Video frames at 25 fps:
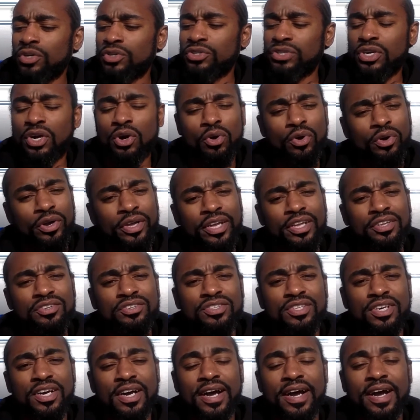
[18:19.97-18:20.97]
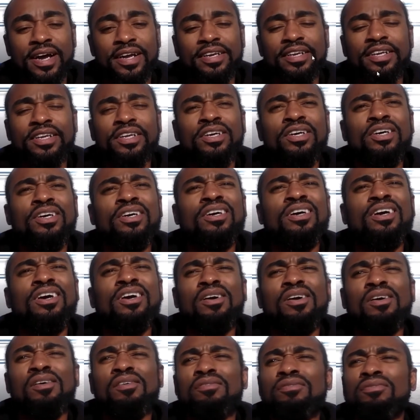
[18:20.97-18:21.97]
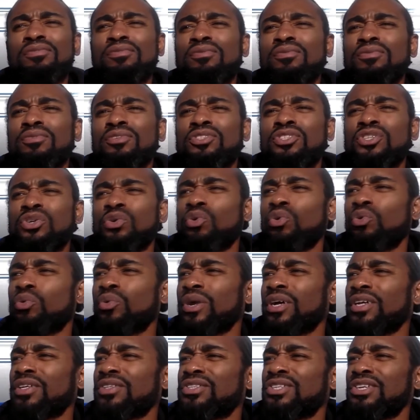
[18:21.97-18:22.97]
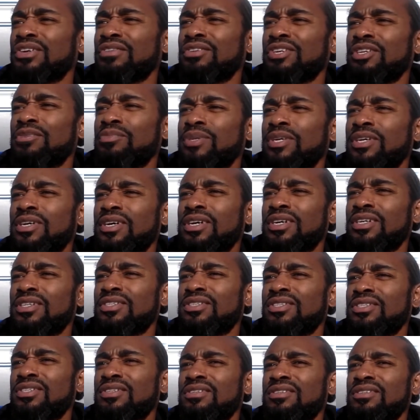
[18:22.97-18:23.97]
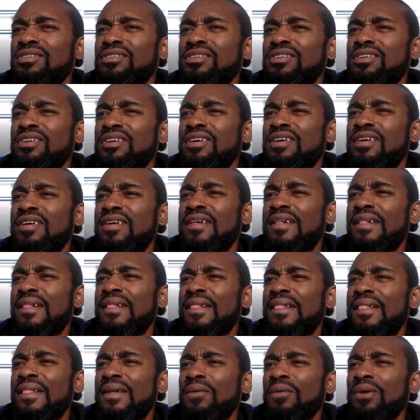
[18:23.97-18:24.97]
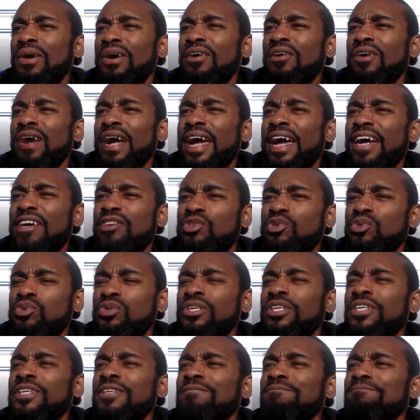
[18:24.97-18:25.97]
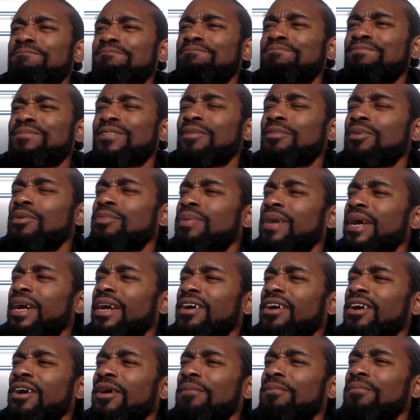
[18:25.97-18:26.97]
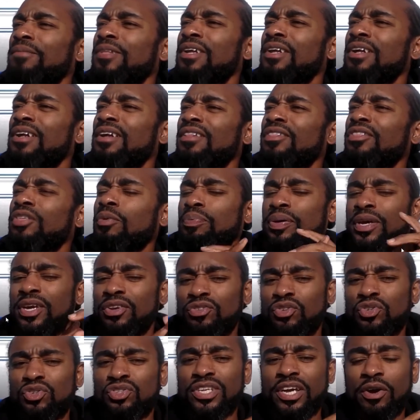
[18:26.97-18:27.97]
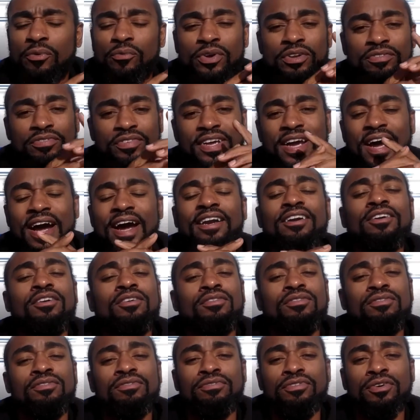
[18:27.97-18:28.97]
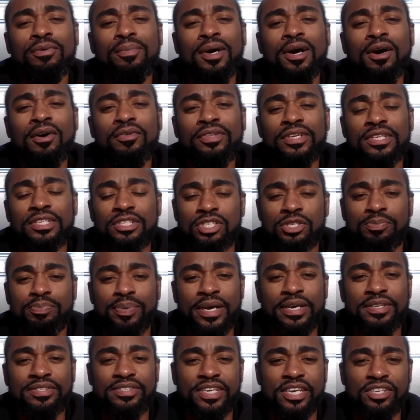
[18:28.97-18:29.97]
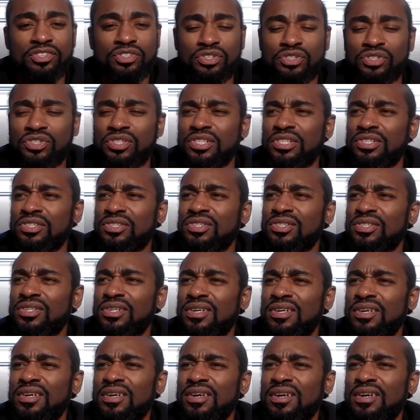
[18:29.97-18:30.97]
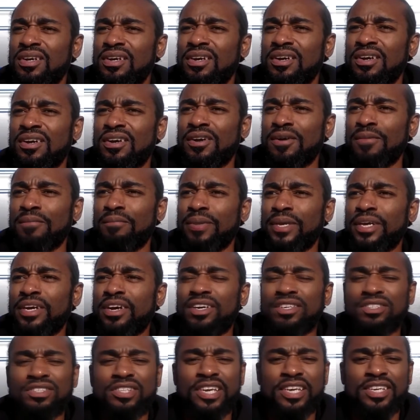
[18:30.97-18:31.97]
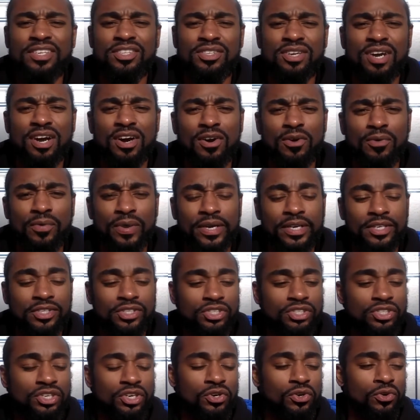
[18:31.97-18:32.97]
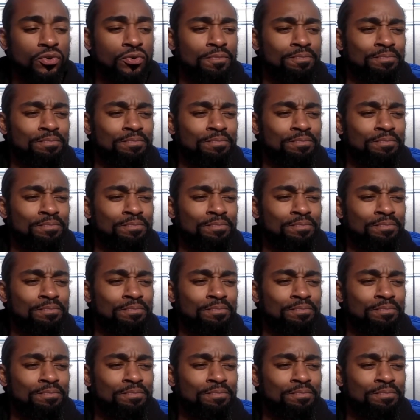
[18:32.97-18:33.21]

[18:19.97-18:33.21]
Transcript: go against the idea of general relativity because well actually let me back up the pictures that we've gotten from all these space agencies, because they always show